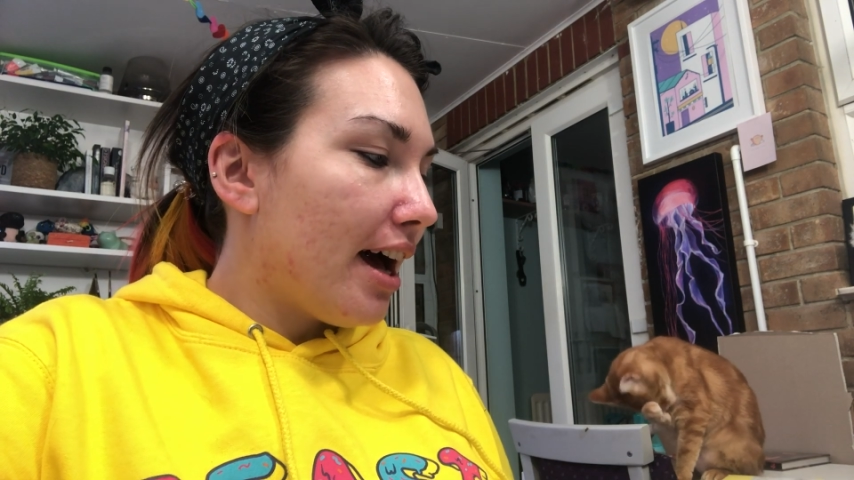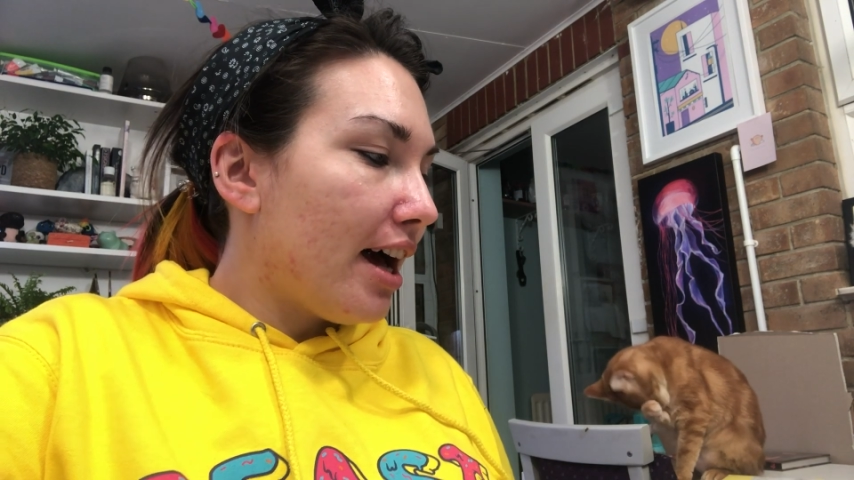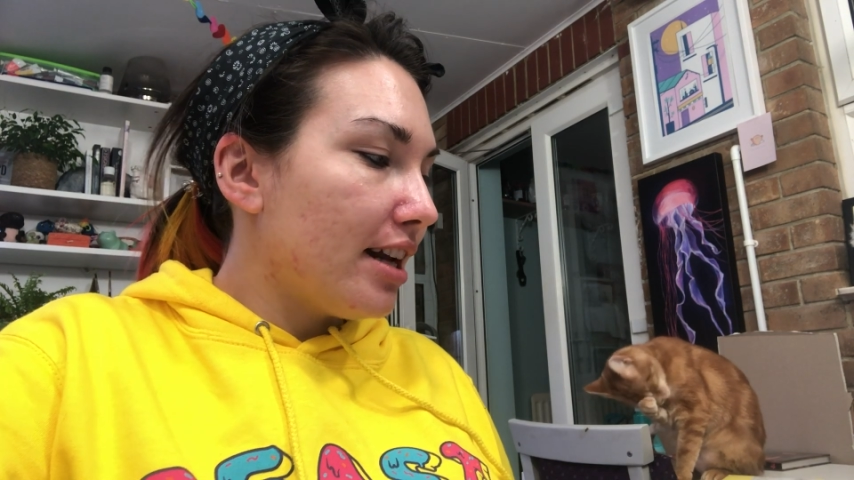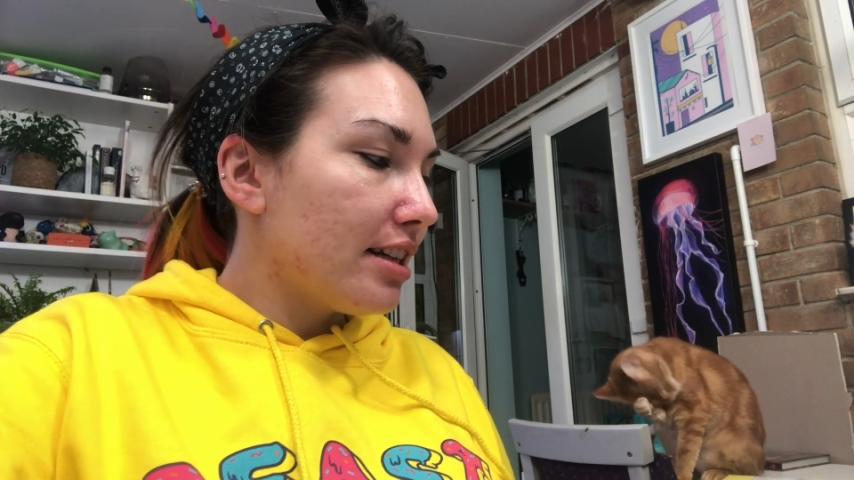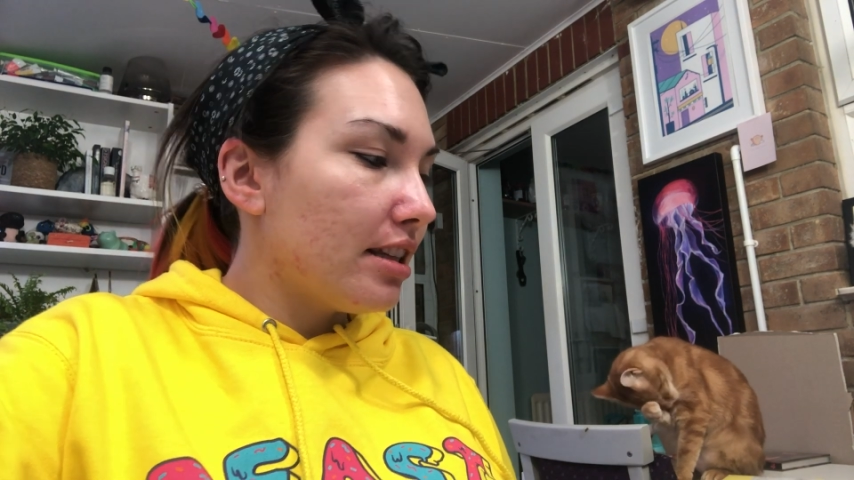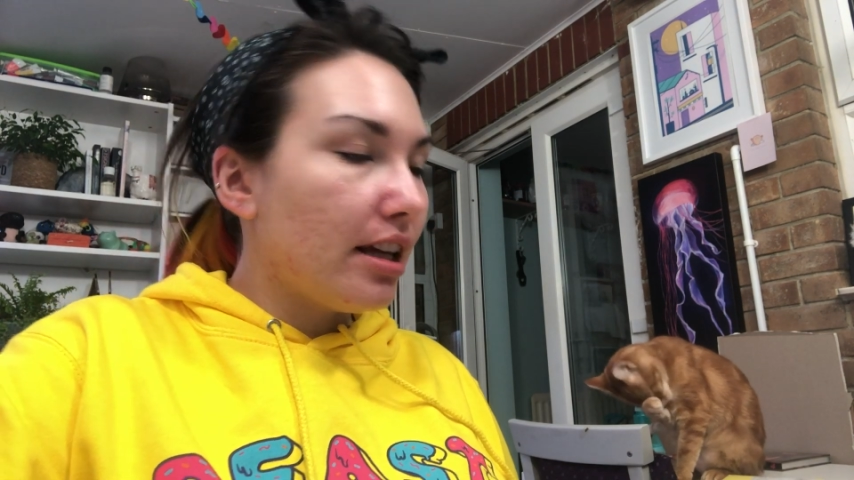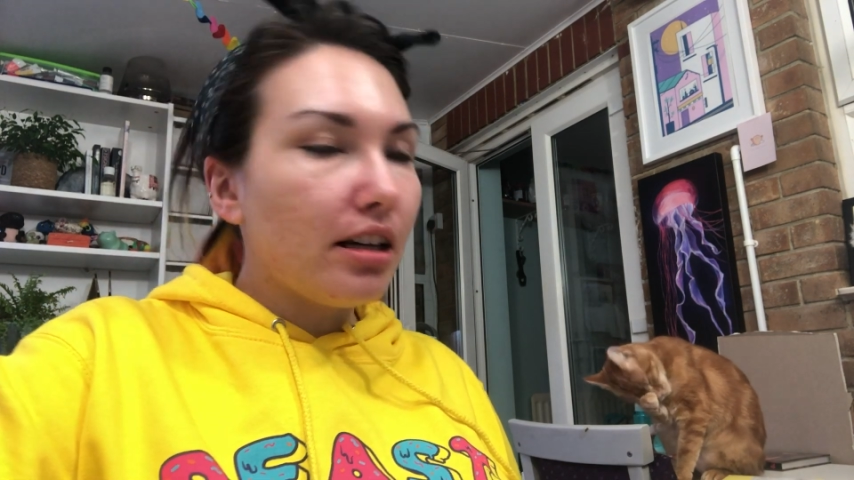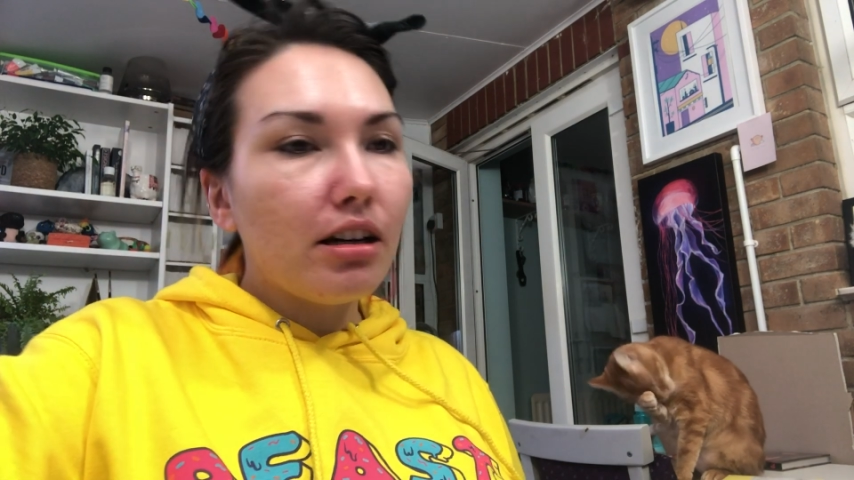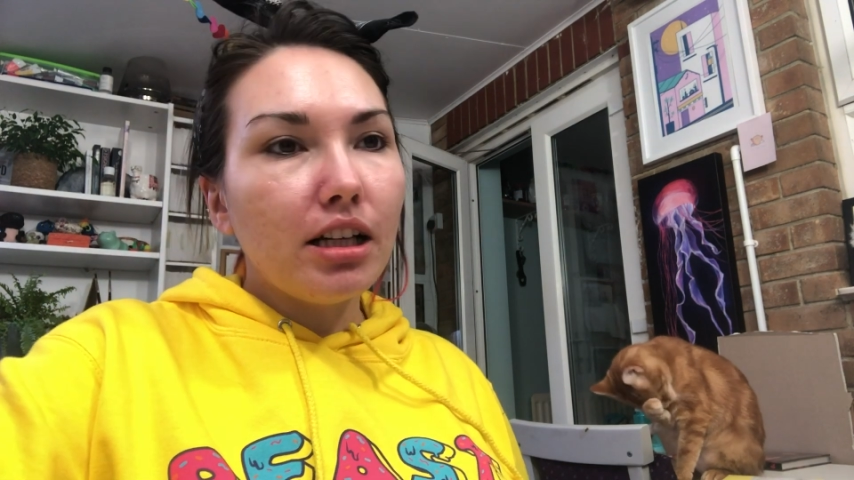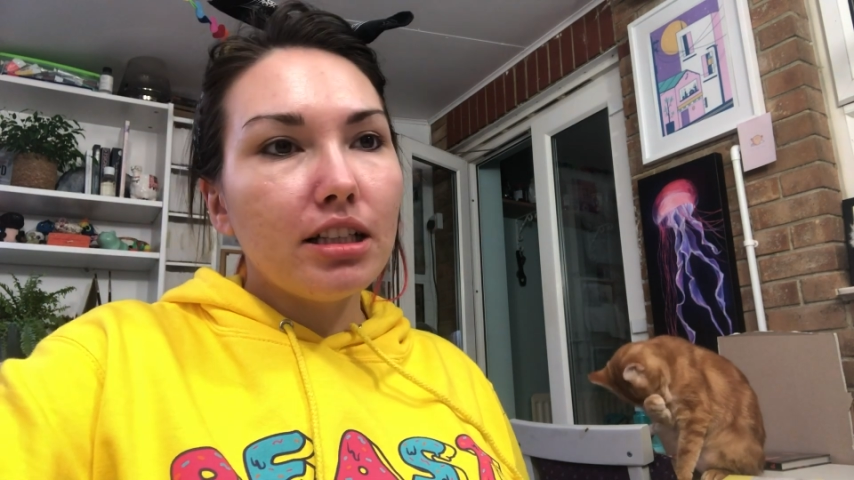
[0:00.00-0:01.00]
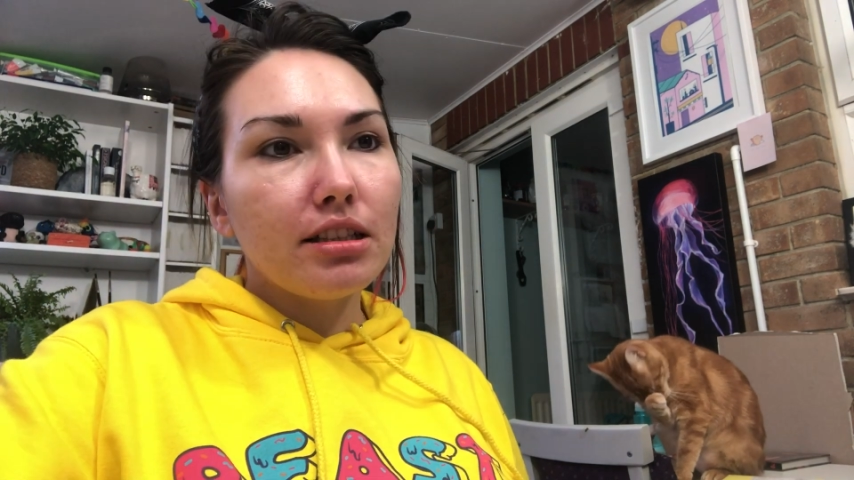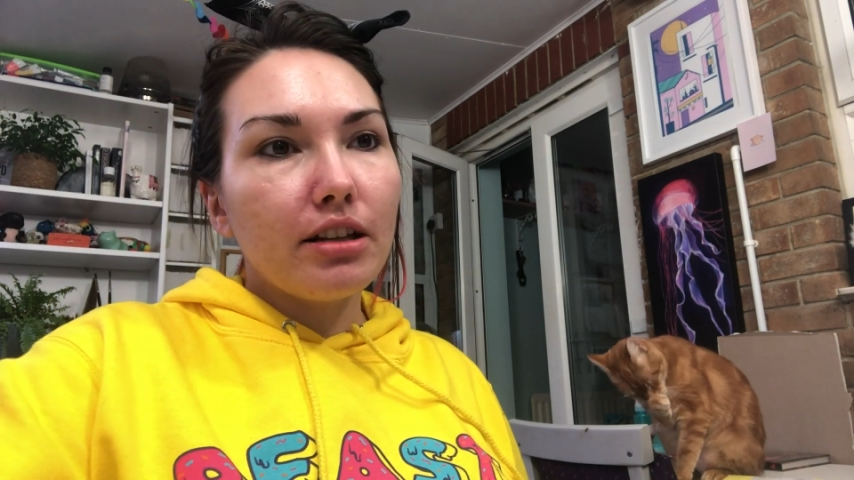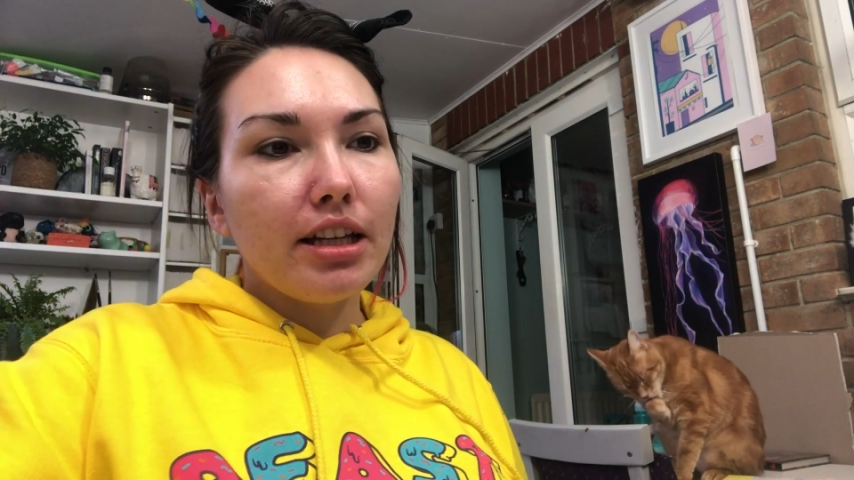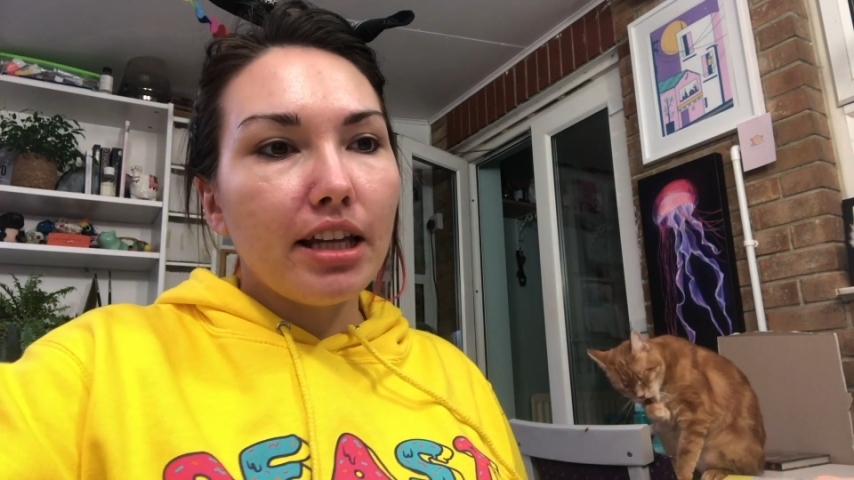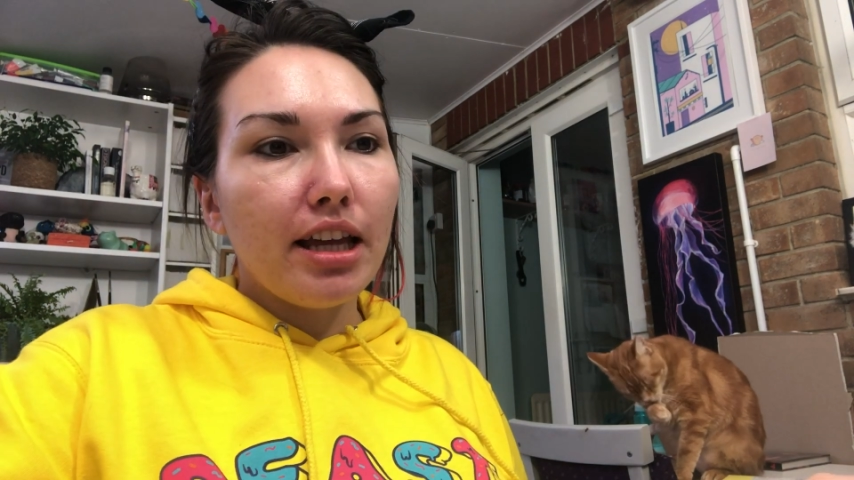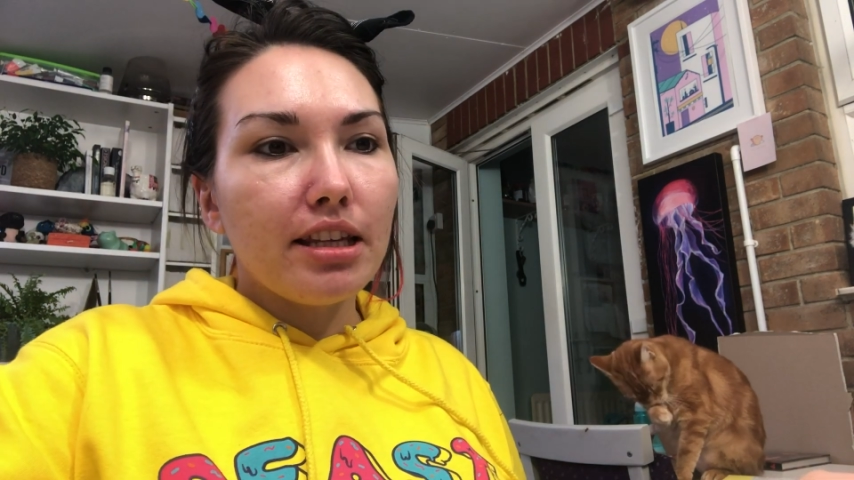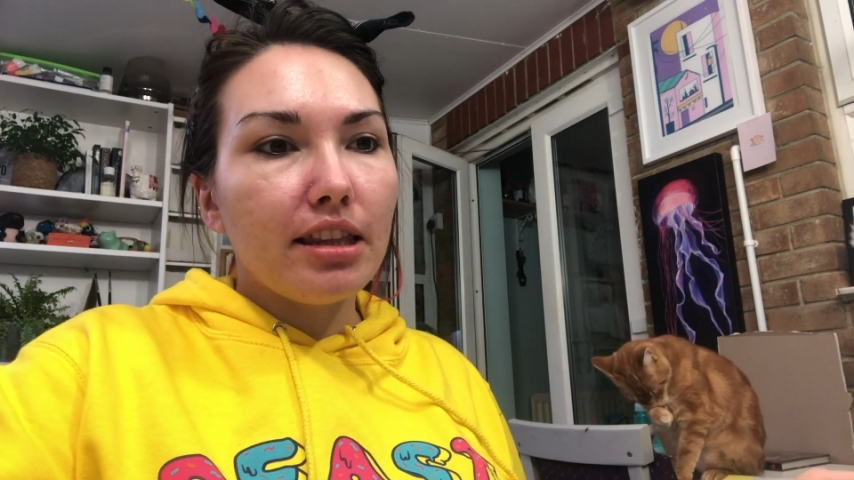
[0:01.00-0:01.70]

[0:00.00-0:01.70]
and then I decided